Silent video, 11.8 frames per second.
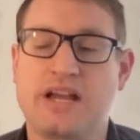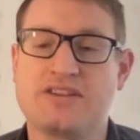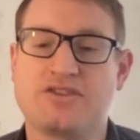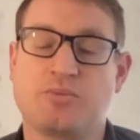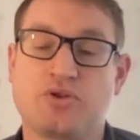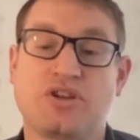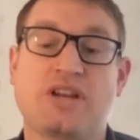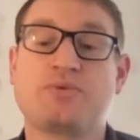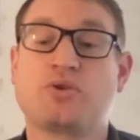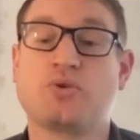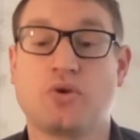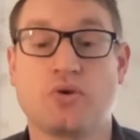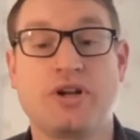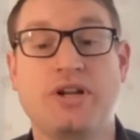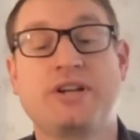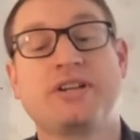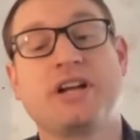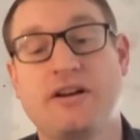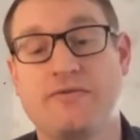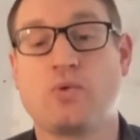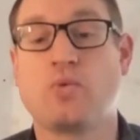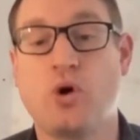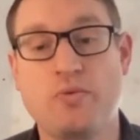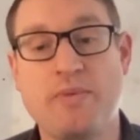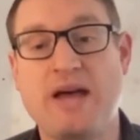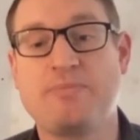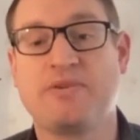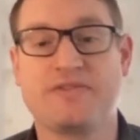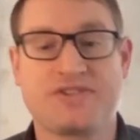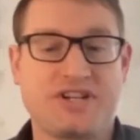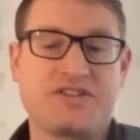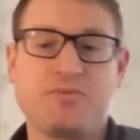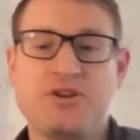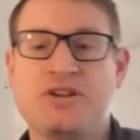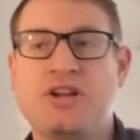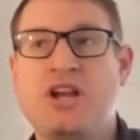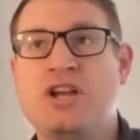as a perceptual grid and kind of a roadmap of assessment